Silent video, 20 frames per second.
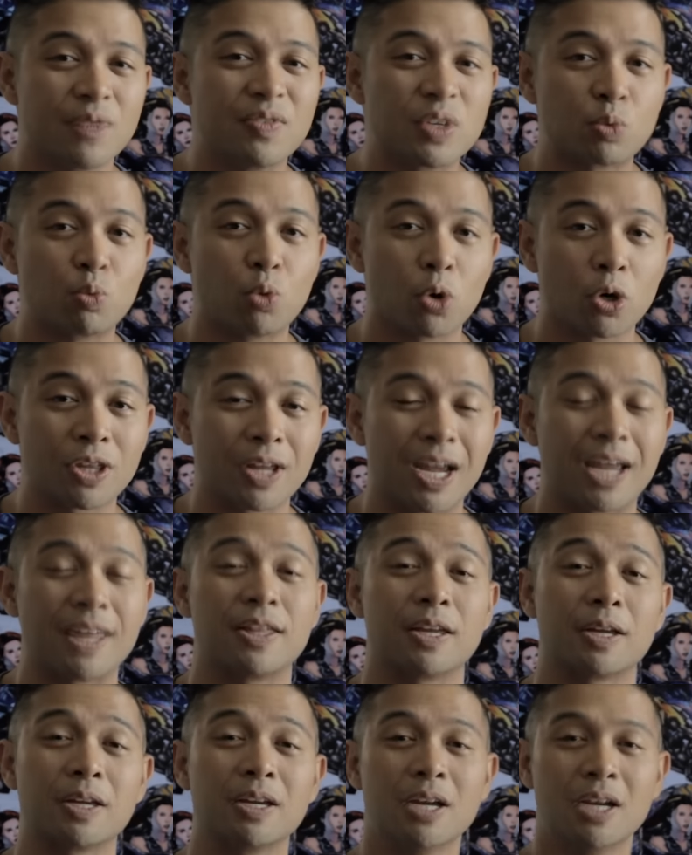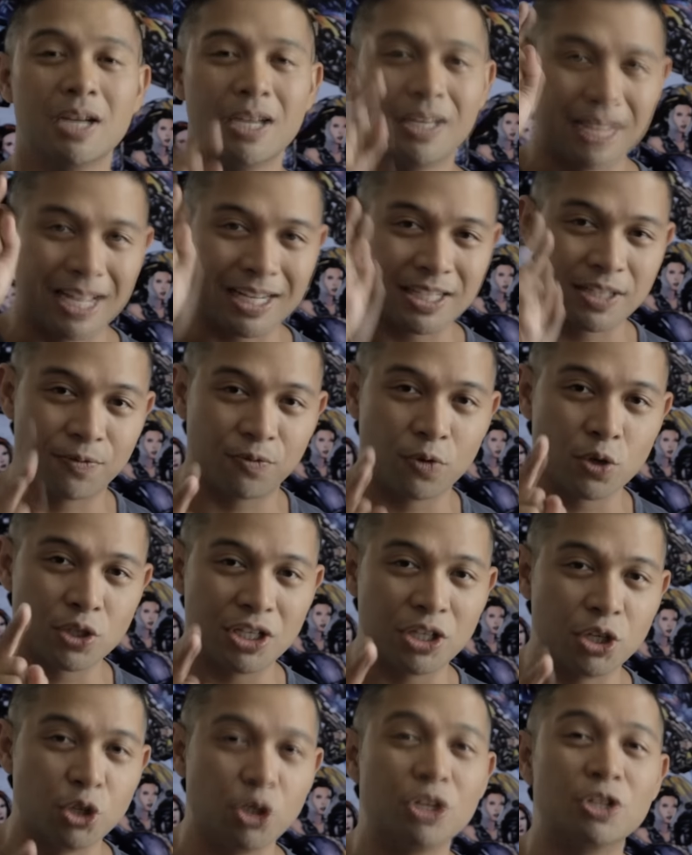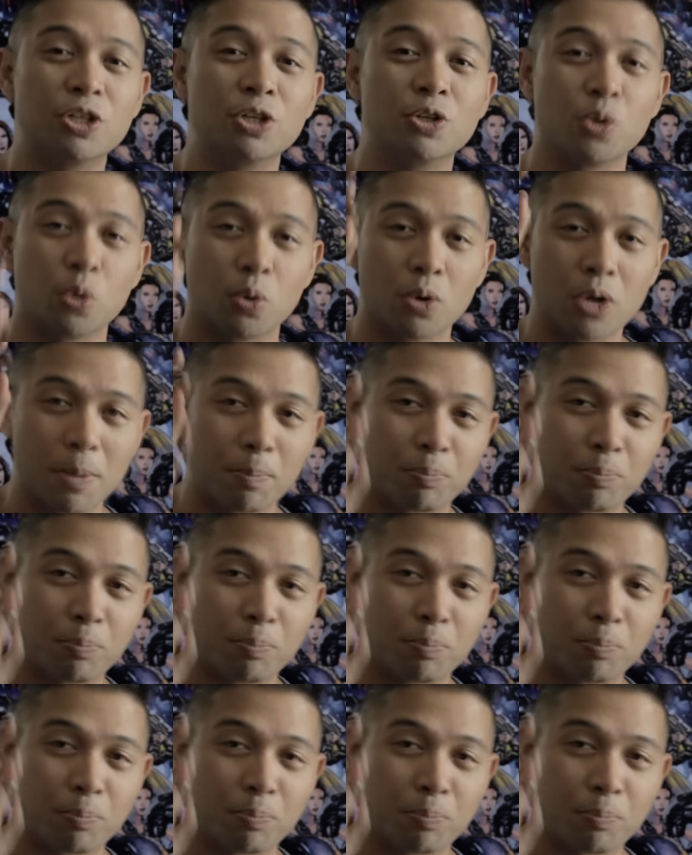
of his work ethic. That's the first thing you need to do.